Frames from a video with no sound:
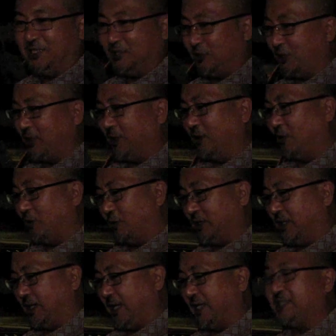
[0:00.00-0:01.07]
These are the
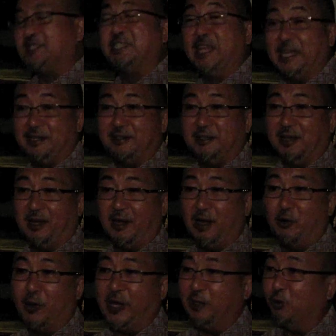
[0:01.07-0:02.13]
extinct
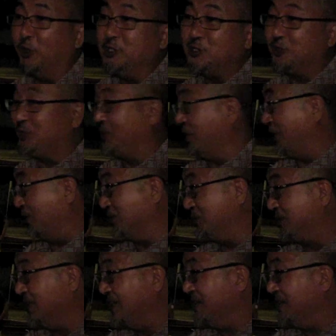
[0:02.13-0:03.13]
Hawaiian oyster shells